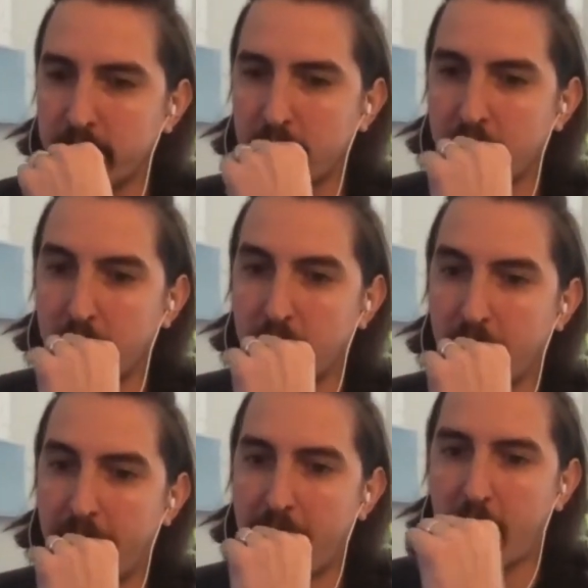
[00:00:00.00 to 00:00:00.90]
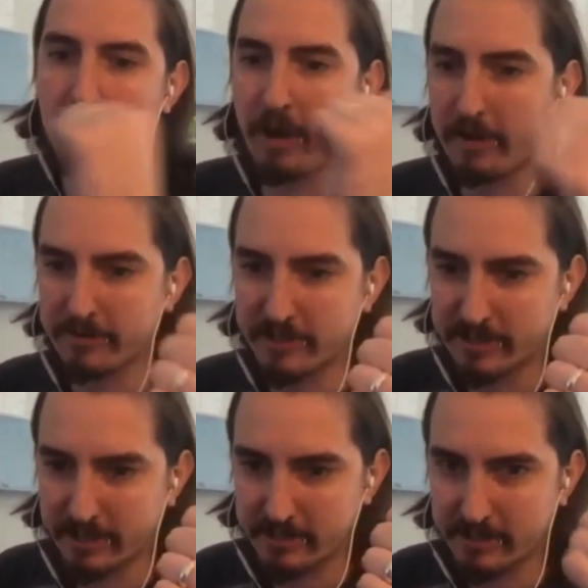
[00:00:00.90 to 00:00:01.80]
how to
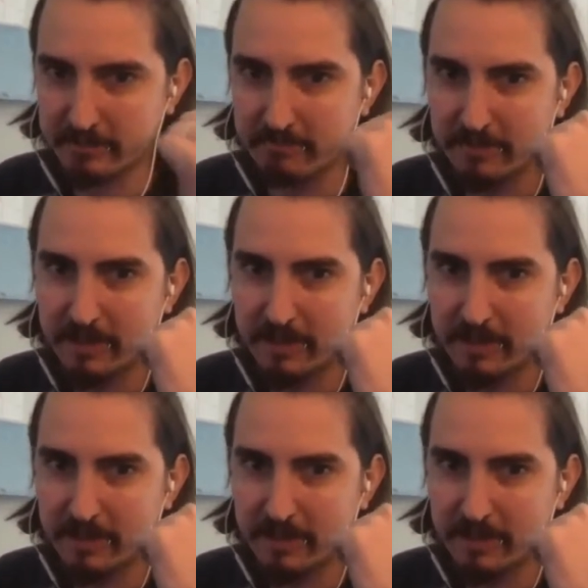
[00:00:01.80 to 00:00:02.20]
detect it,